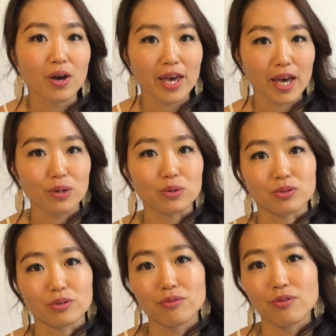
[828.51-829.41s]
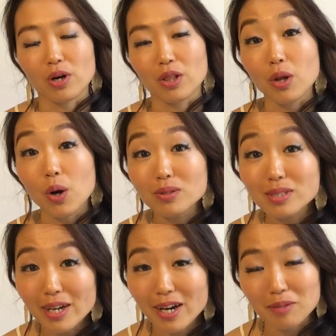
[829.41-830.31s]
held for a
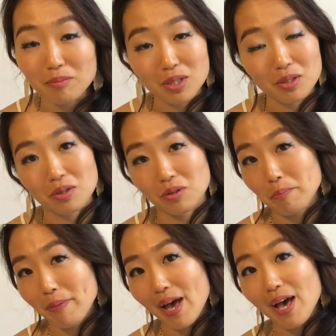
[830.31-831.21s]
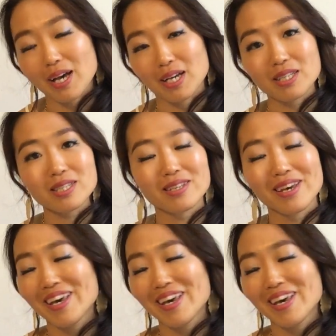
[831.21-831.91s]
long time in your past,